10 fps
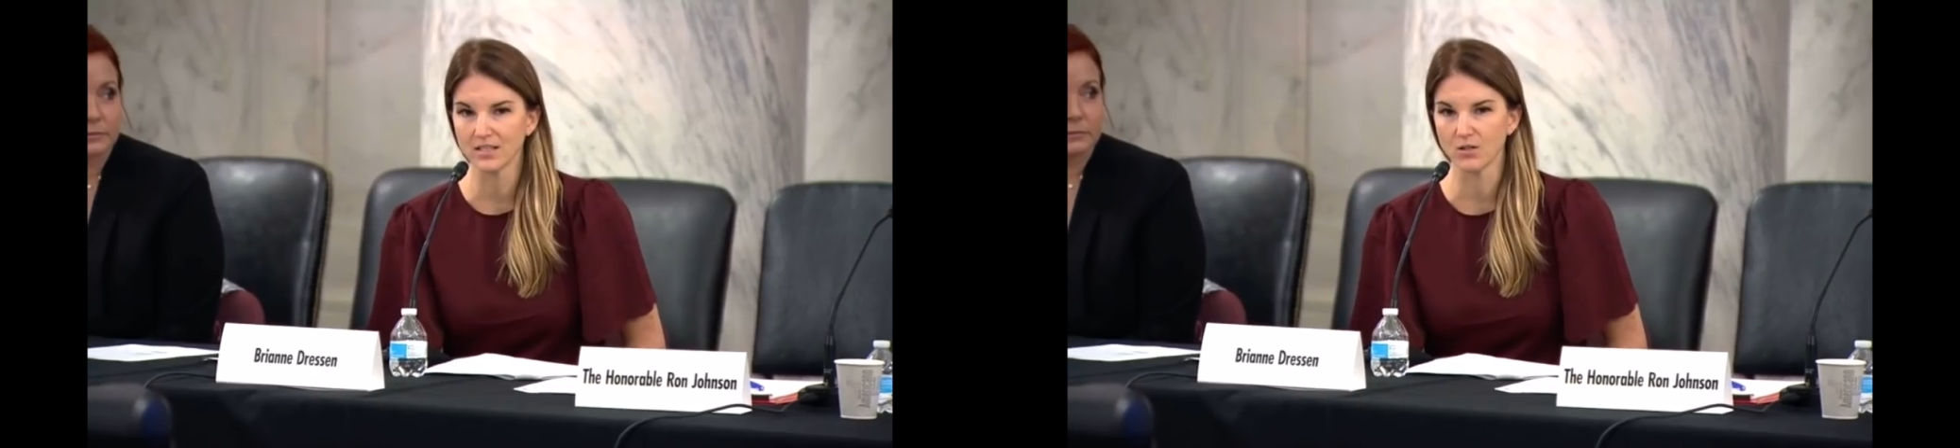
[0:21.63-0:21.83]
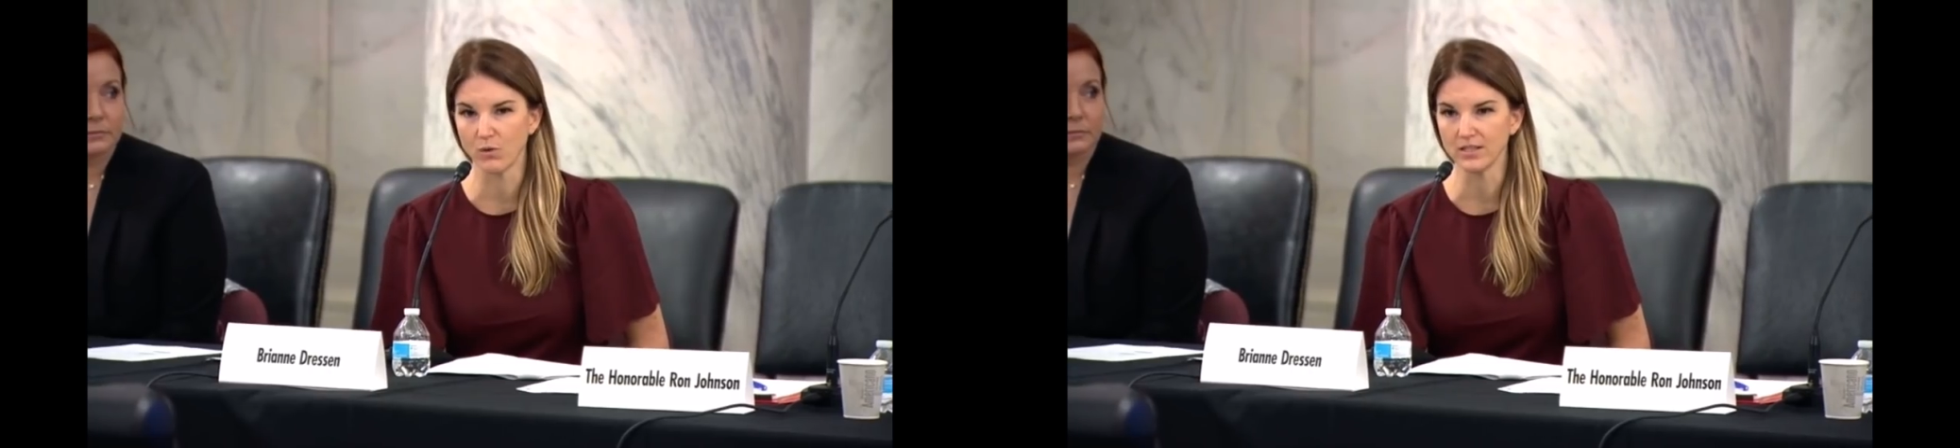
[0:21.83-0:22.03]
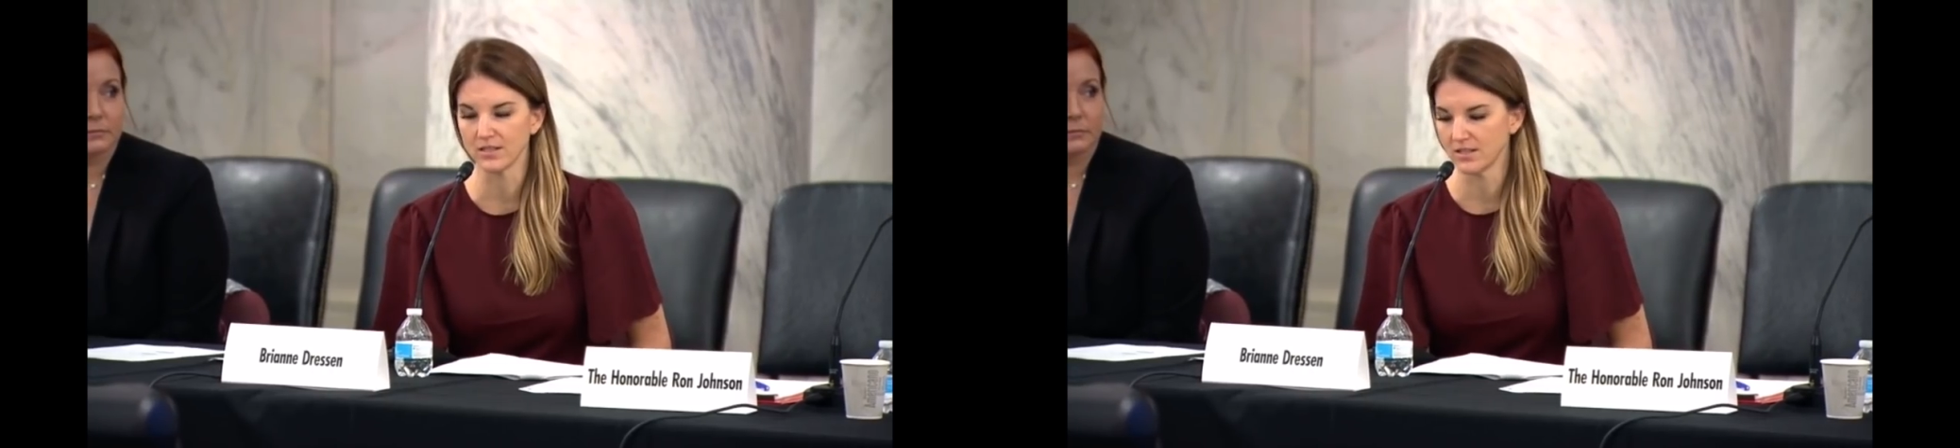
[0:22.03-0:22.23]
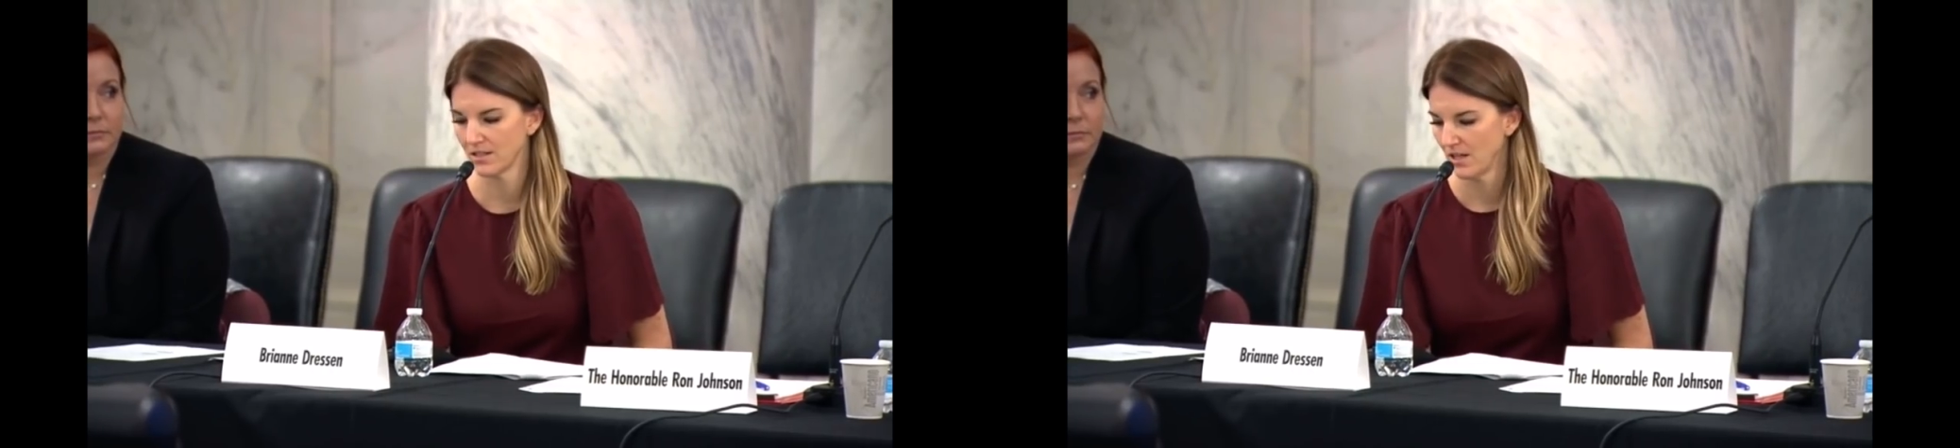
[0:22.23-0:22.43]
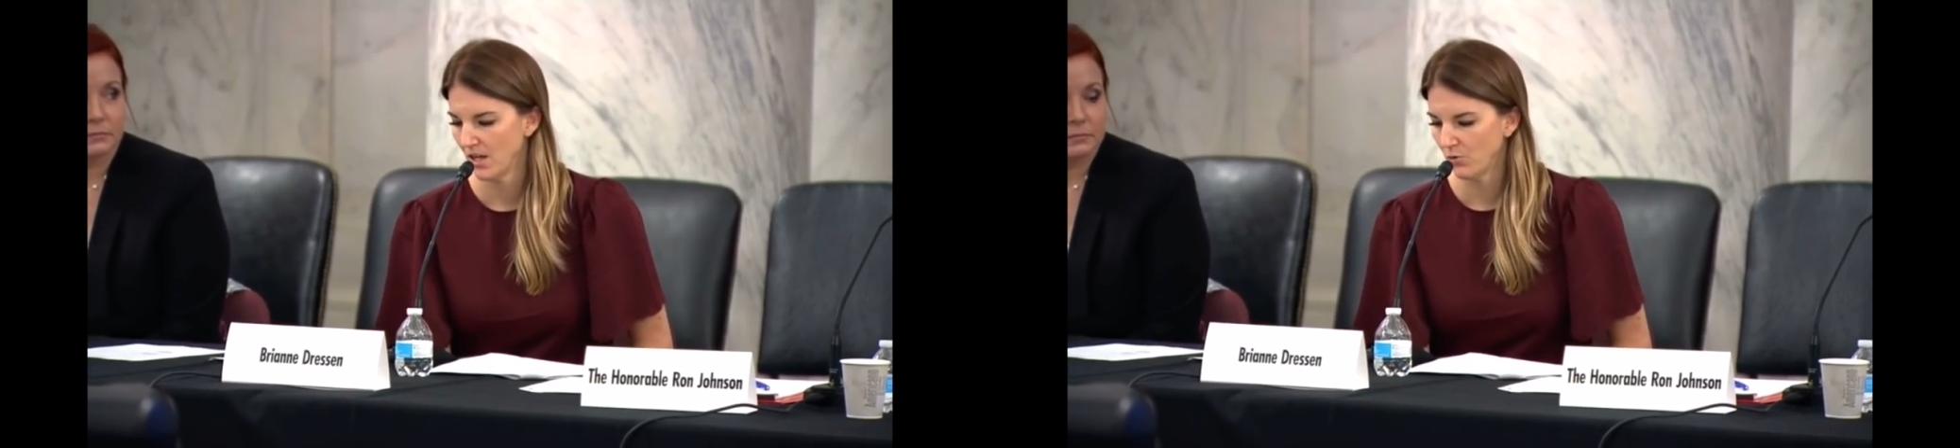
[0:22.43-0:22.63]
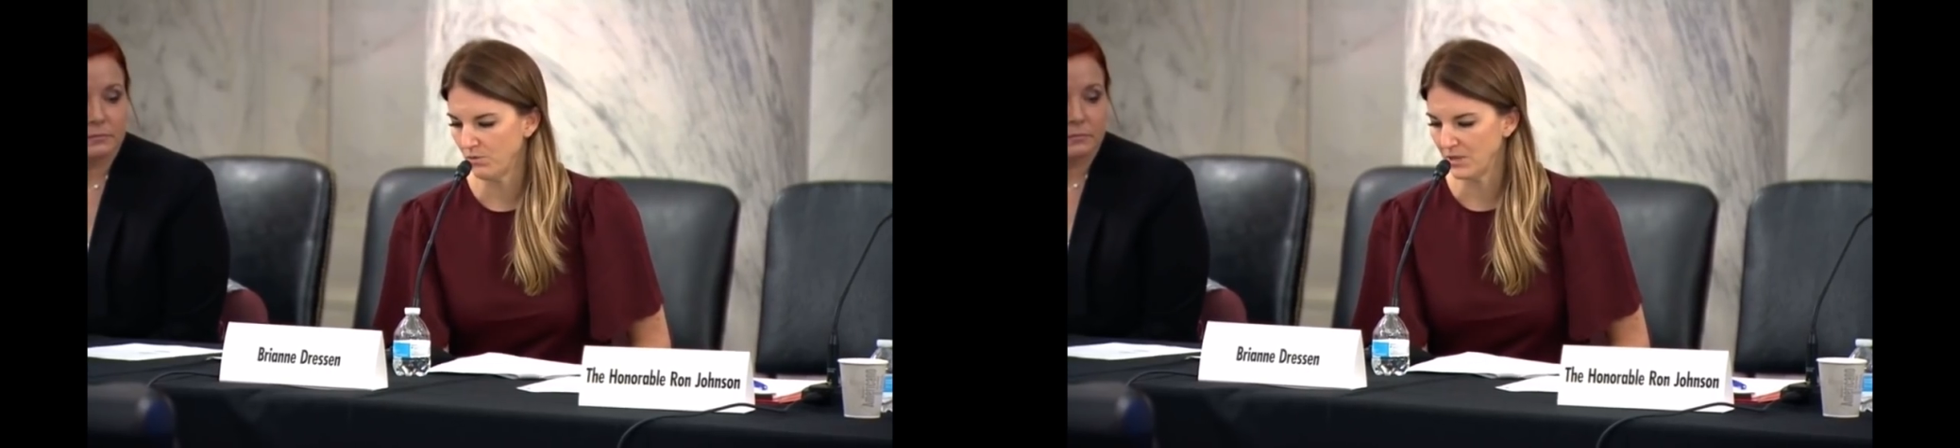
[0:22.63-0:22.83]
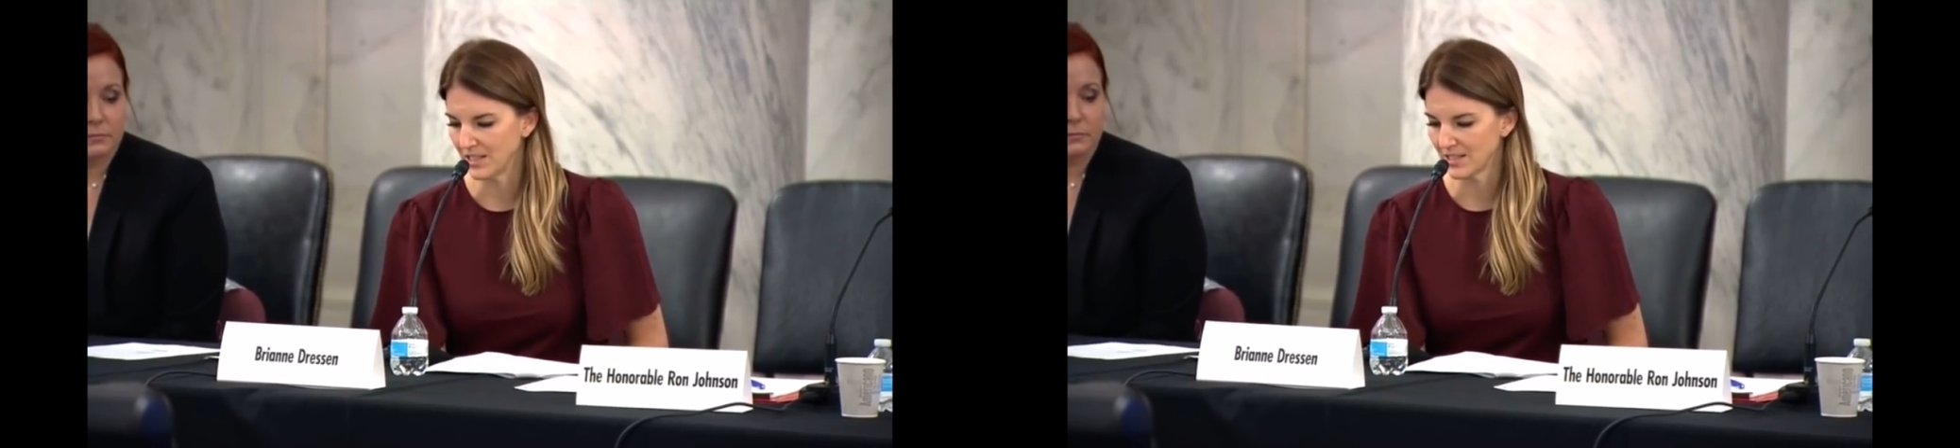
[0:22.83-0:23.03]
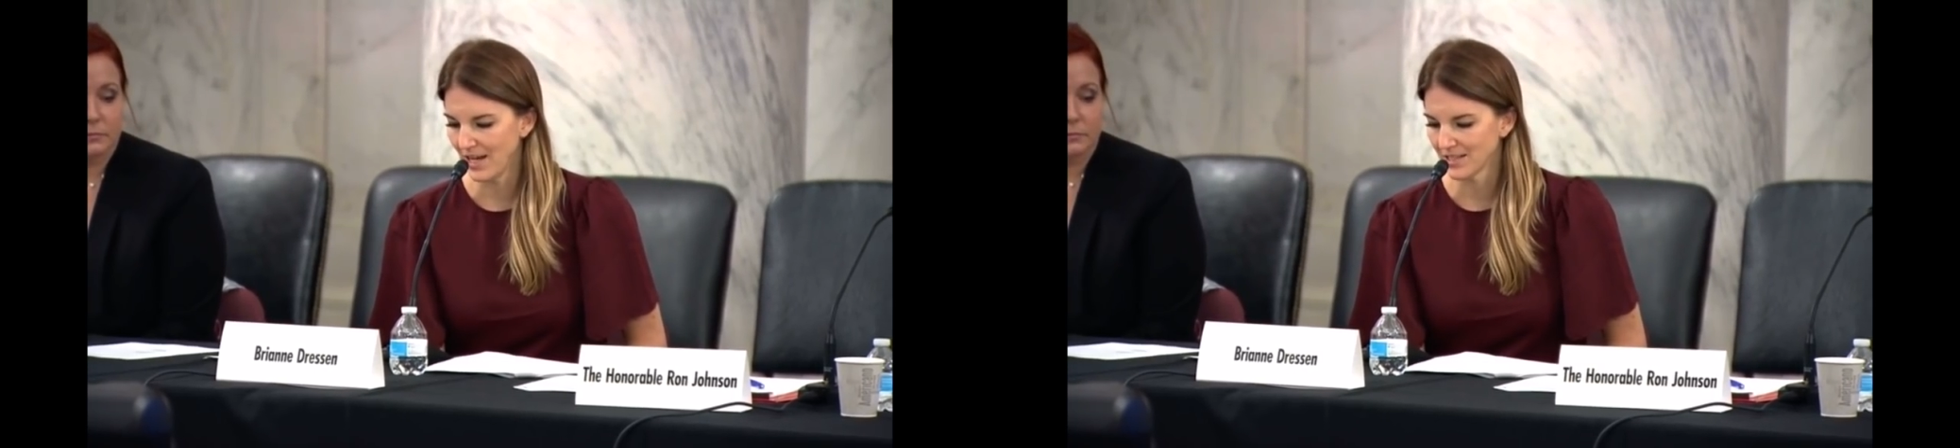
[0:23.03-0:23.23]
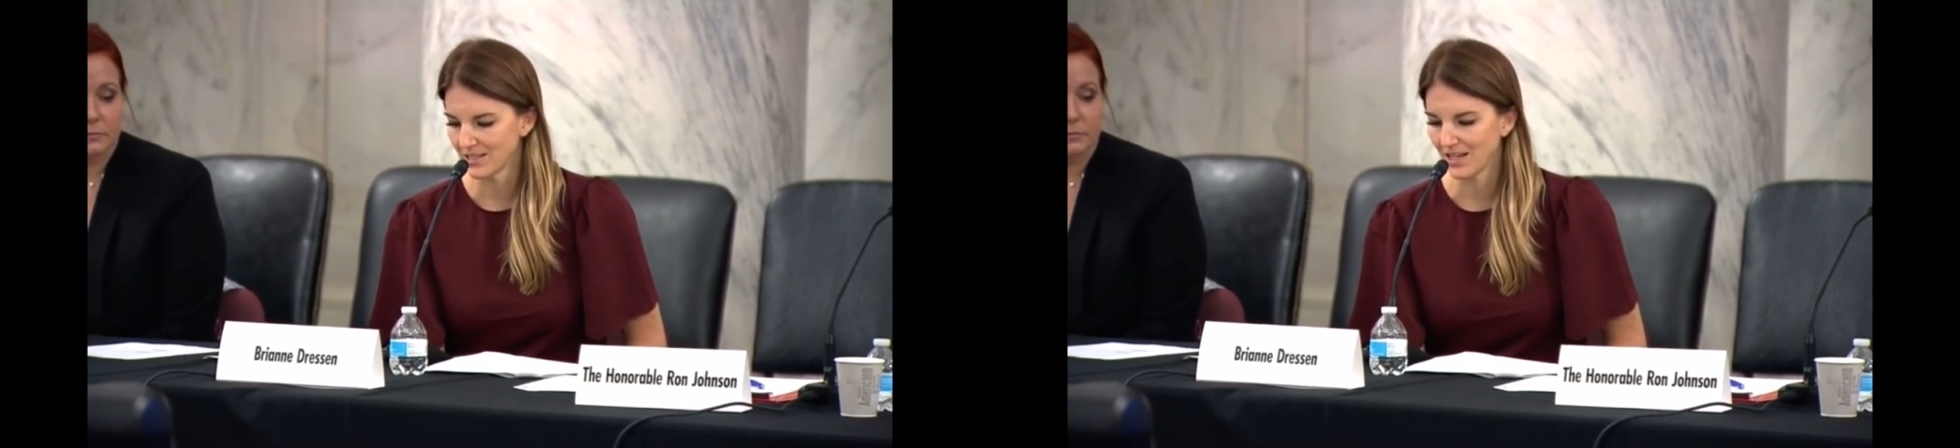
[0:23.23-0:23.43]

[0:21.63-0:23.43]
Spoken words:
as the risks would be assessed